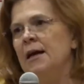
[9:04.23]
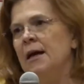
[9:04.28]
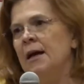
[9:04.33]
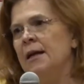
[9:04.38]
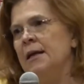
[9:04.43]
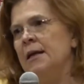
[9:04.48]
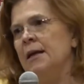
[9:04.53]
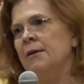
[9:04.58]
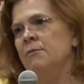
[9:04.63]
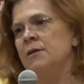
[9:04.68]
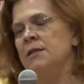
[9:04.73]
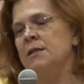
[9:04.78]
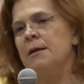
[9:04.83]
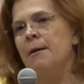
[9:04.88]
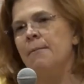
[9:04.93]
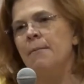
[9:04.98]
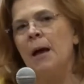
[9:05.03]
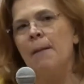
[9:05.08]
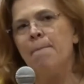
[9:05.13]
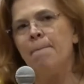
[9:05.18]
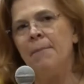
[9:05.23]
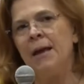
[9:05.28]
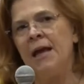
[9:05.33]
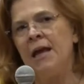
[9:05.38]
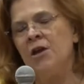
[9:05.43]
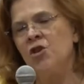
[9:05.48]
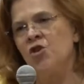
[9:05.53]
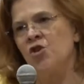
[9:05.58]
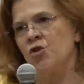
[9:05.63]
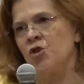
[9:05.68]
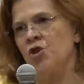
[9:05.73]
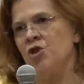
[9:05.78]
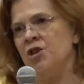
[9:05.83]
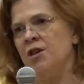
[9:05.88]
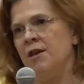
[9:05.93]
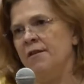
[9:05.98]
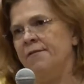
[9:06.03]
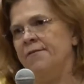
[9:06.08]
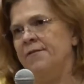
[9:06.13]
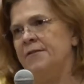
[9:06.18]
And it was a major
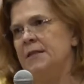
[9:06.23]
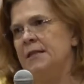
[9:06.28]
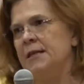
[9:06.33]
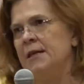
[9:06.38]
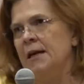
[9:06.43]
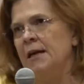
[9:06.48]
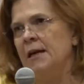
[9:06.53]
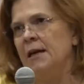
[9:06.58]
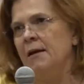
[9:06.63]
shift.